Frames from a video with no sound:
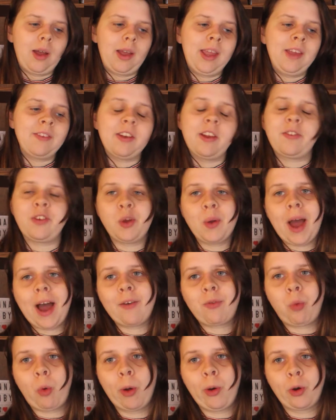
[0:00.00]
Even if you
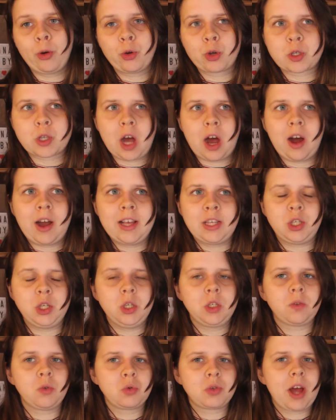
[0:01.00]
have one on your guitar, it's
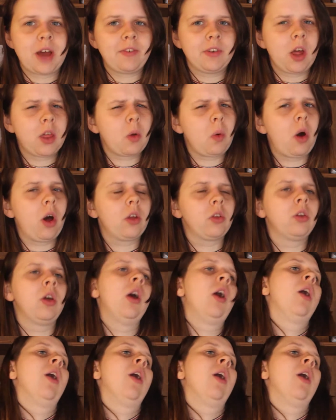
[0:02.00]
useful to have another one.